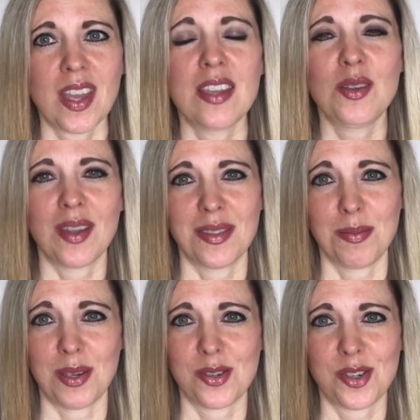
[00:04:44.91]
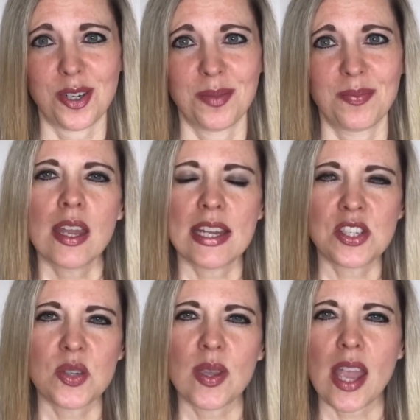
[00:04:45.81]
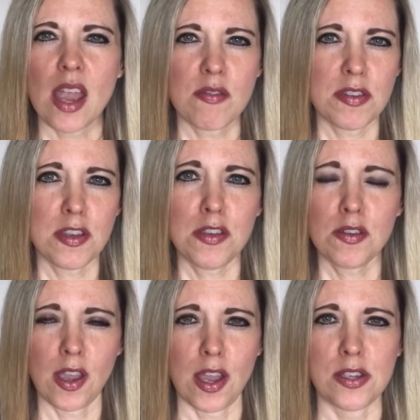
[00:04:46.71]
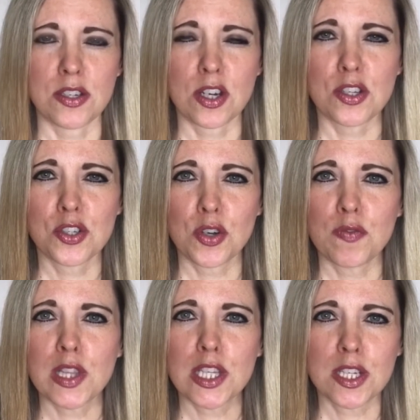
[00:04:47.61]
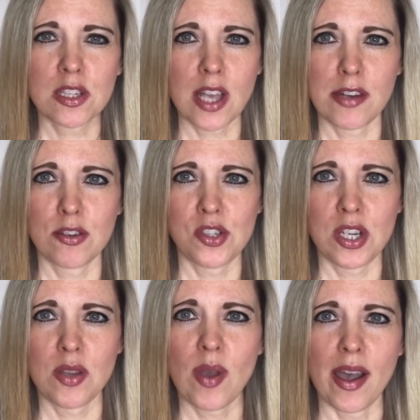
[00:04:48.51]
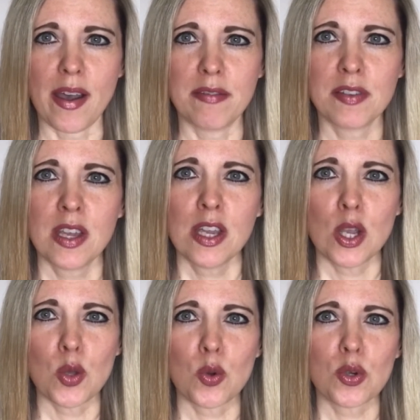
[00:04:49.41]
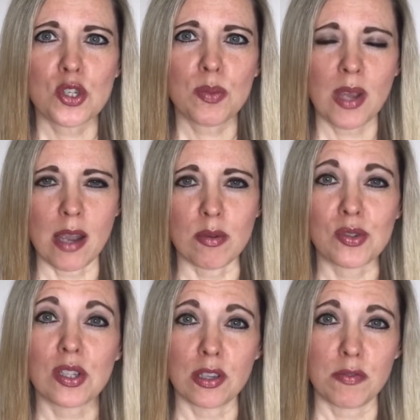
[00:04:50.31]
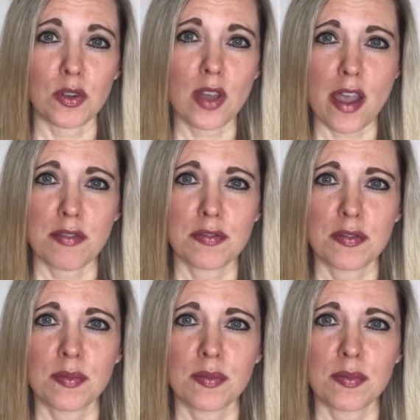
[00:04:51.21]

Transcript: You get the picture. It's doing everything you can to conserve the little energy you have in order to be able to live your life.